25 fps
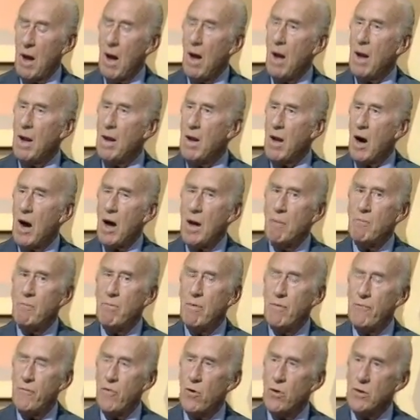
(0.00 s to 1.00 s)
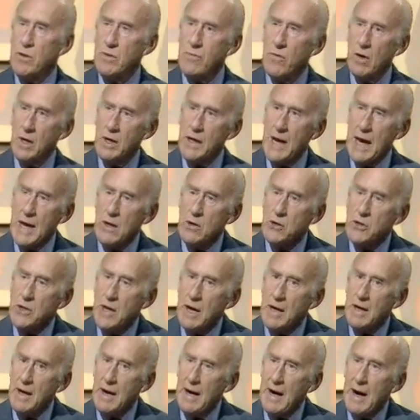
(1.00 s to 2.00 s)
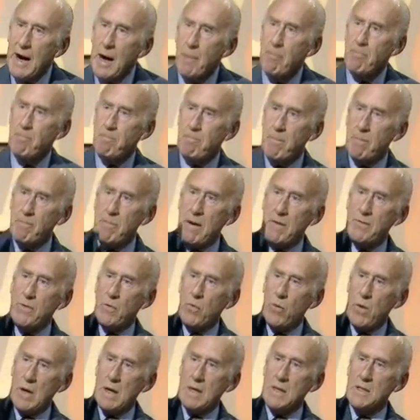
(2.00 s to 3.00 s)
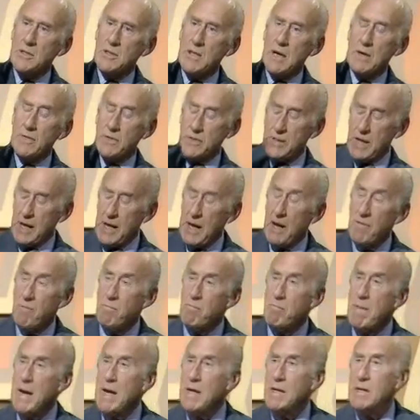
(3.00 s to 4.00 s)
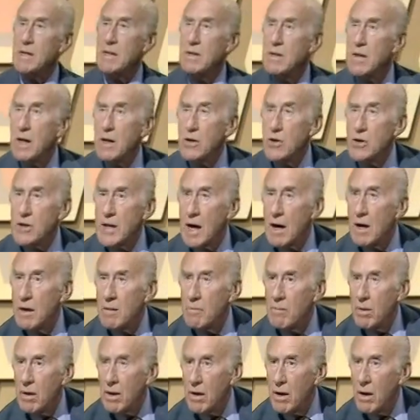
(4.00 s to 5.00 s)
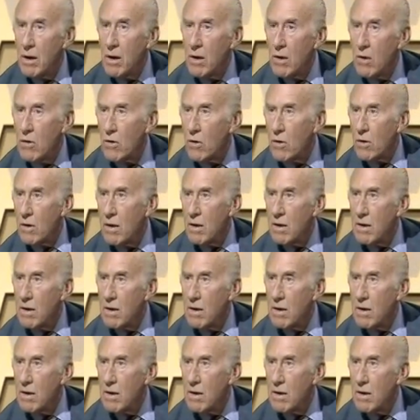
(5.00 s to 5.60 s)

long before the volcanoes got up above the world's surface, they have mated down below.